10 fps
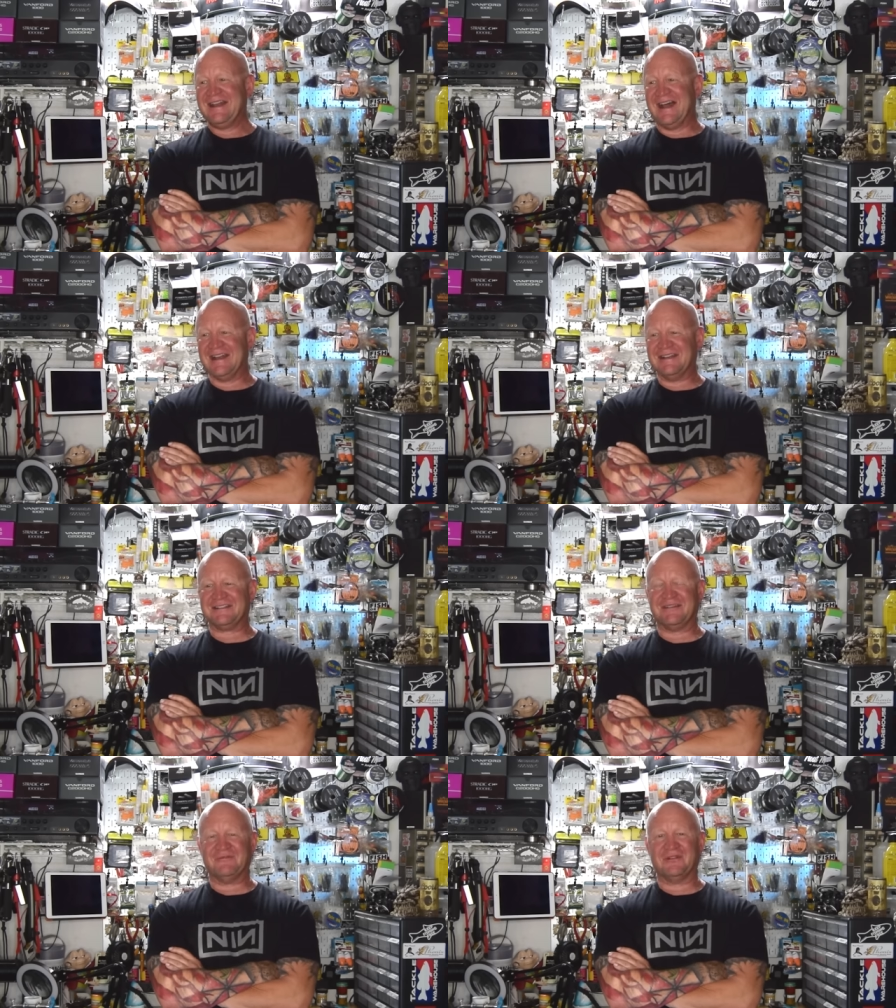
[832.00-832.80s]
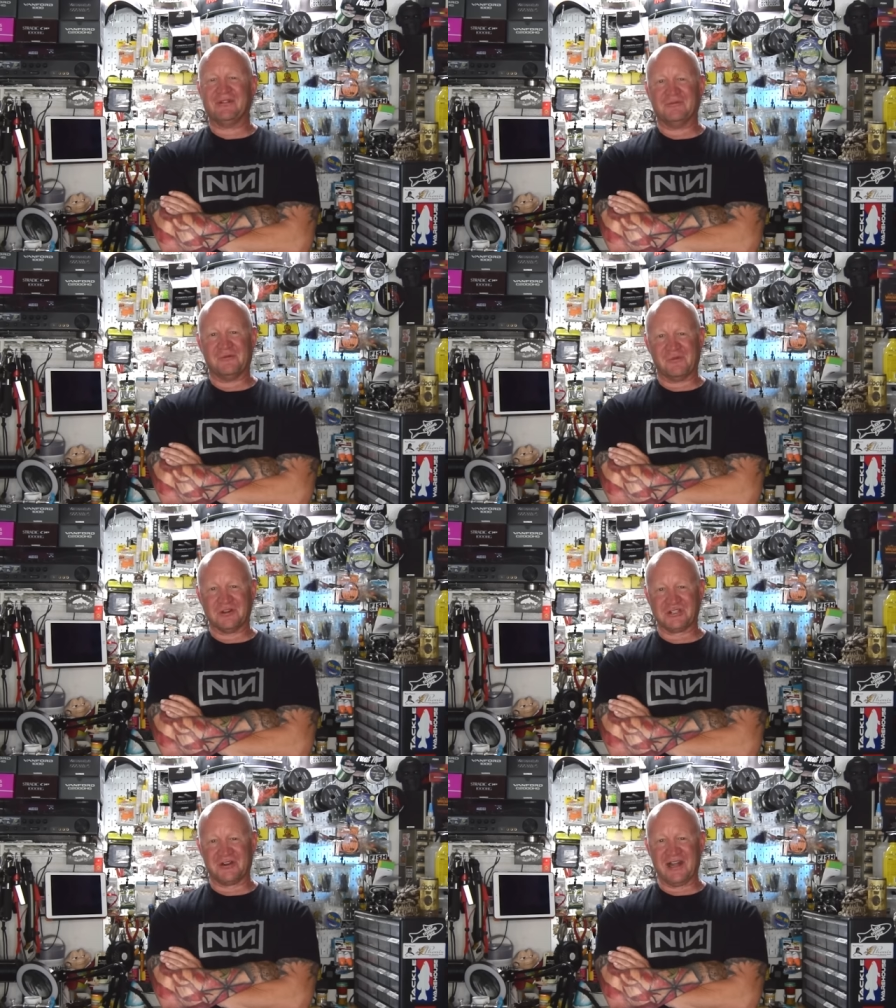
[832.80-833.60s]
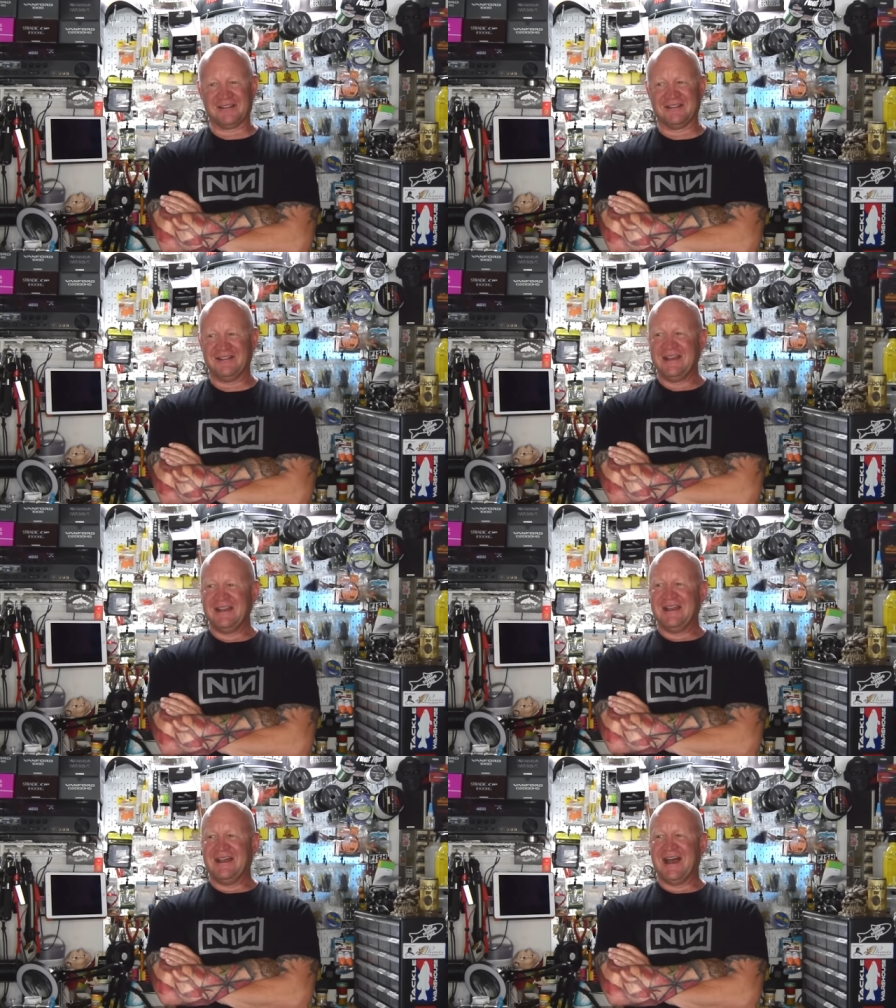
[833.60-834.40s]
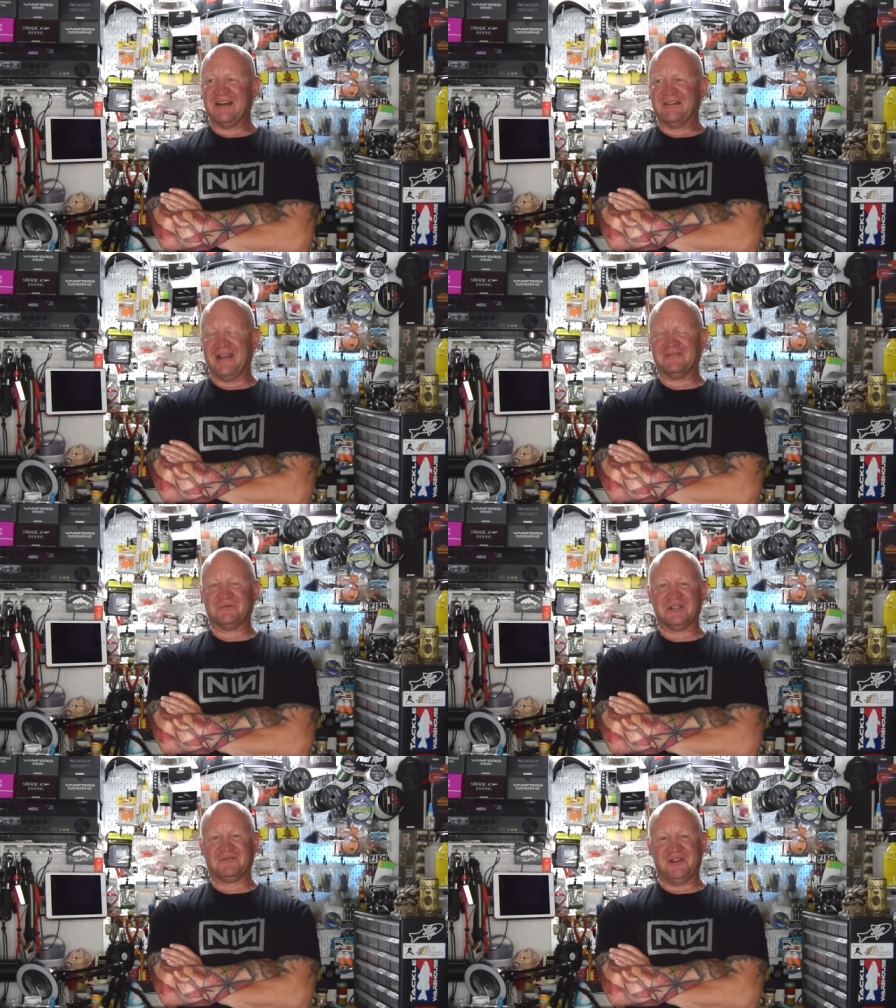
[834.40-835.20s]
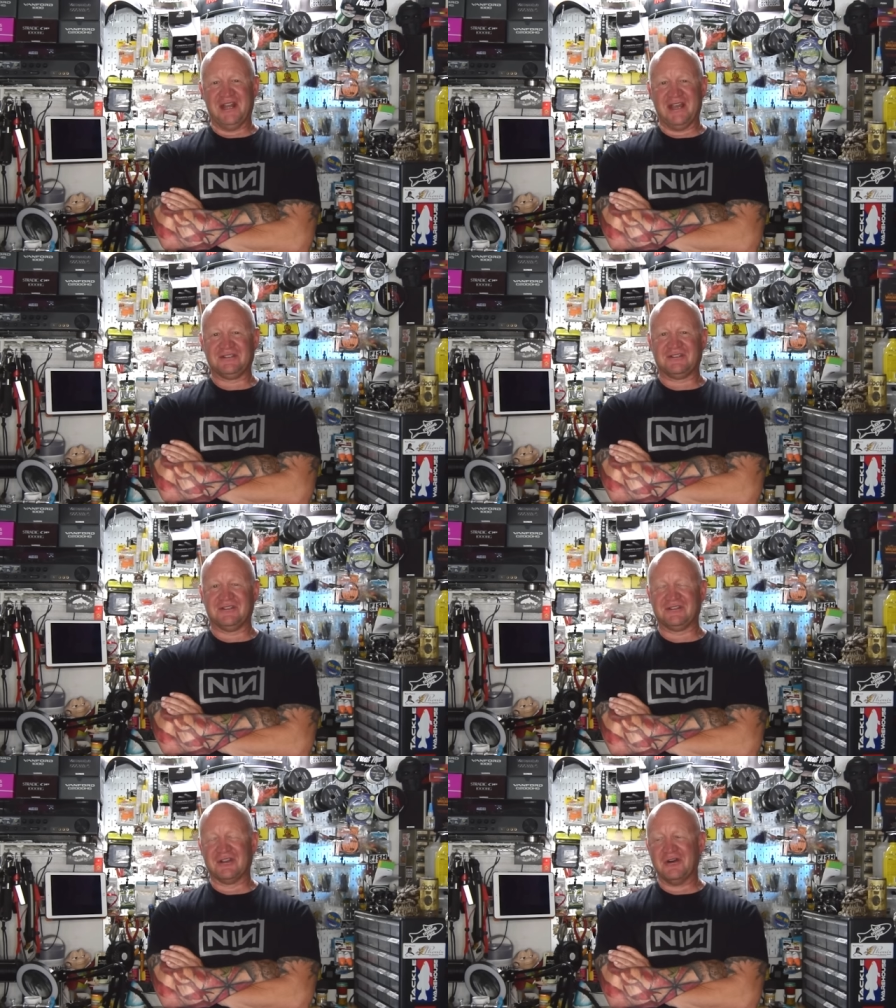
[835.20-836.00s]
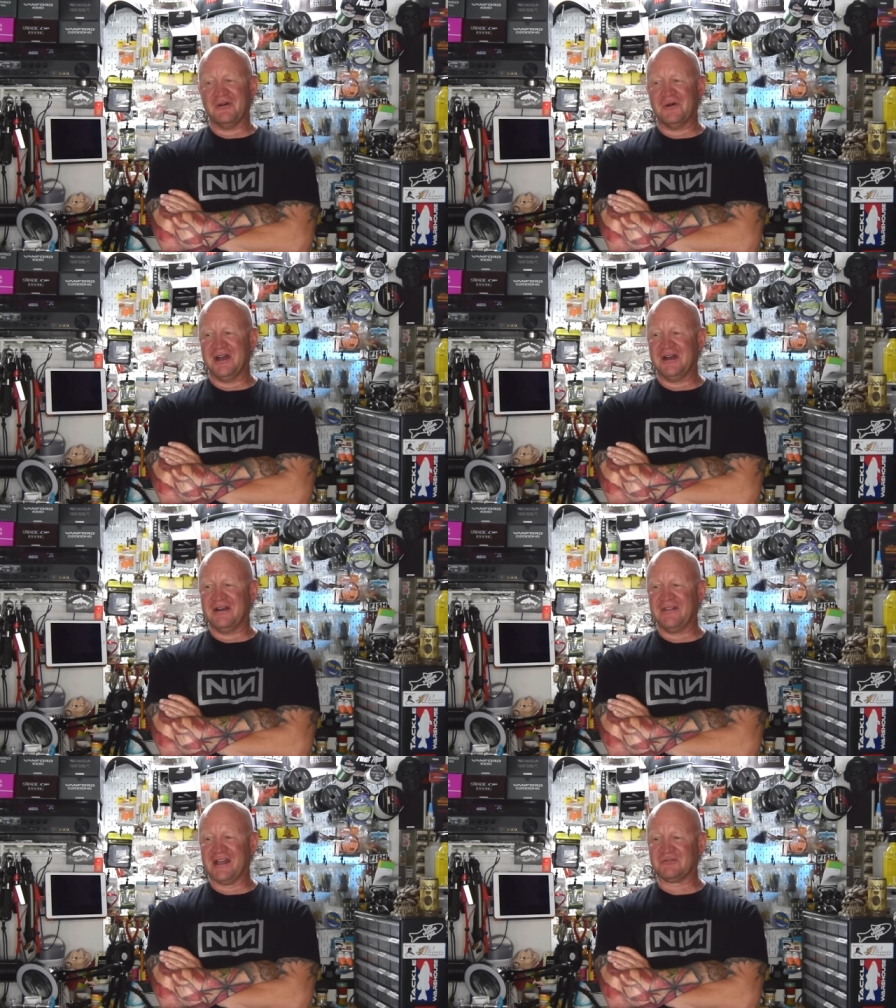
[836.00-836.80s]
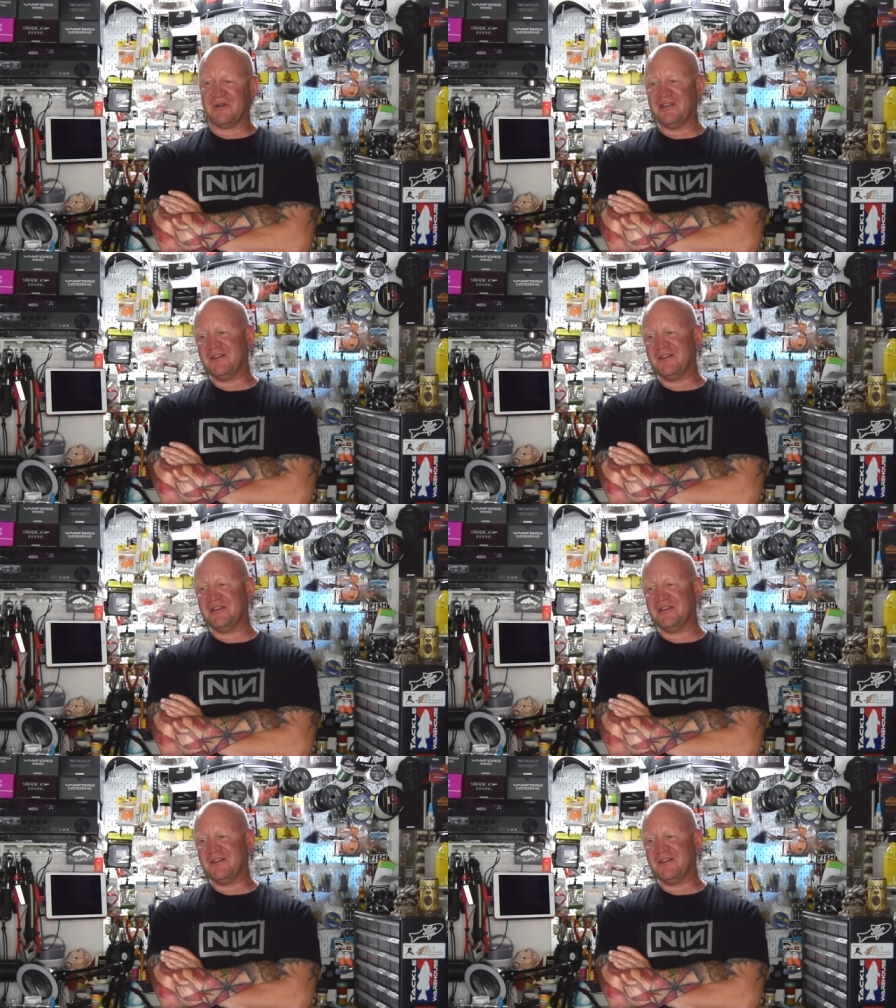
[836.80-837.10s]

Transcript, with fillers: I need something with a little bit more strength. I don't have as much finesse, so that's why